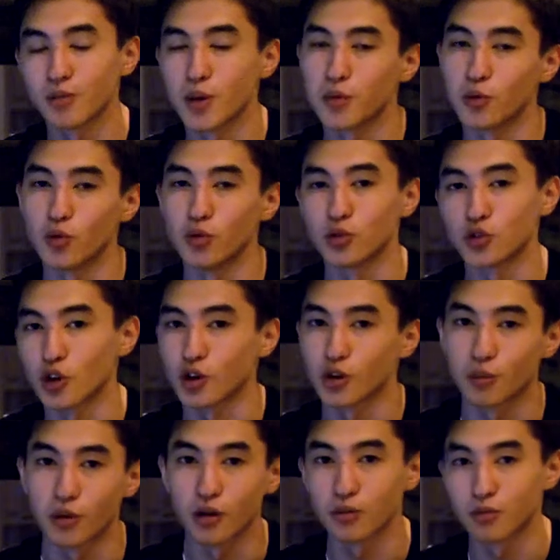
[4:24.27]
maybe we'll talk
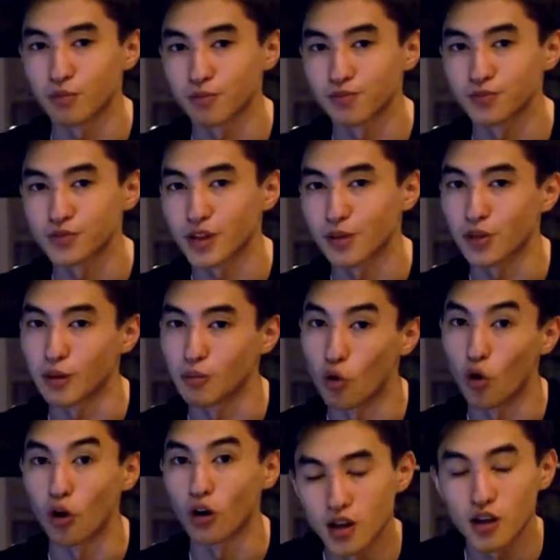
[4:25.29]
about something
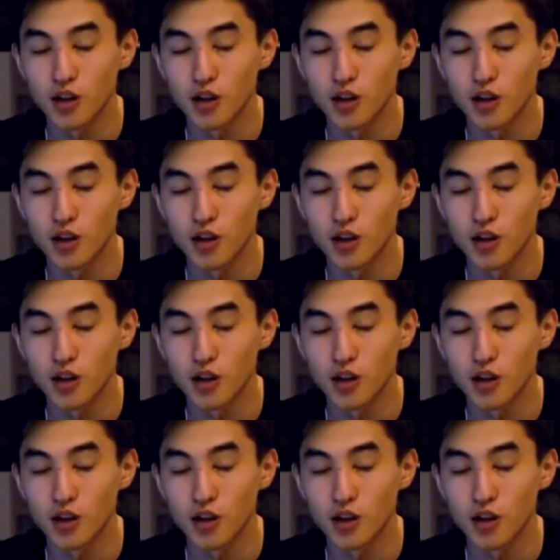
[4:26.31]
more.